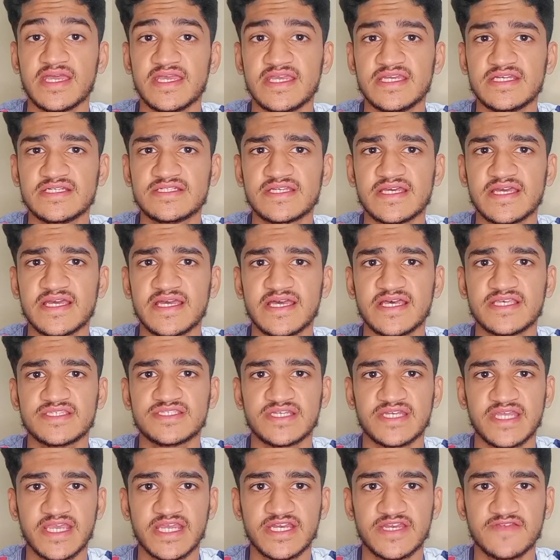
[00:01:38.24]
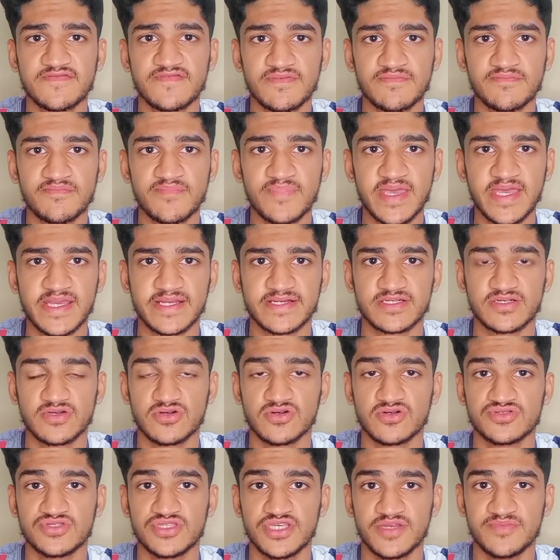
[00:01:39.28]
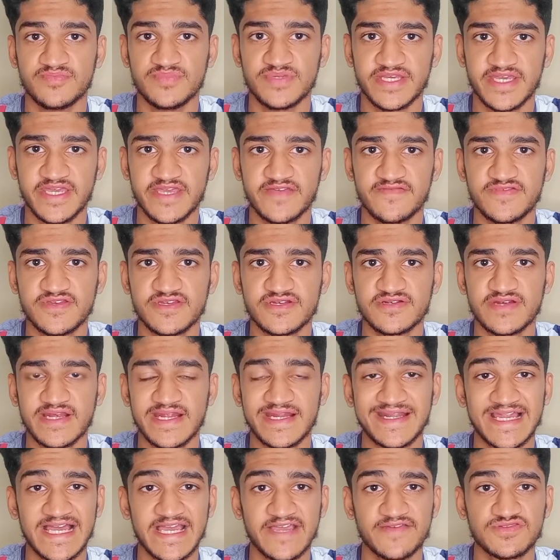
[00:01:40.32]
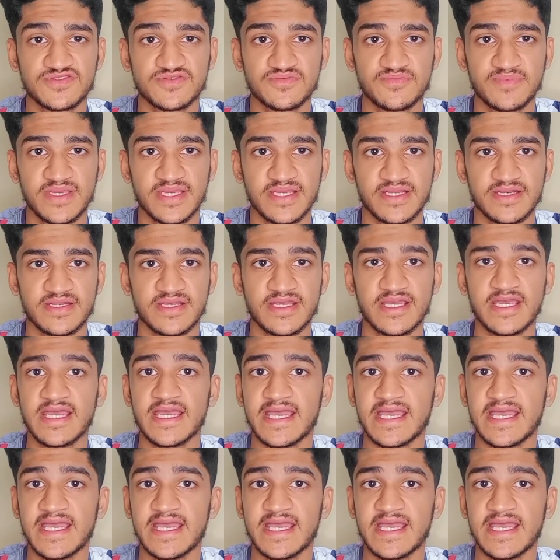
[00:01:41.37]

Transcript: It has a negative impact on their behavior and lifespan,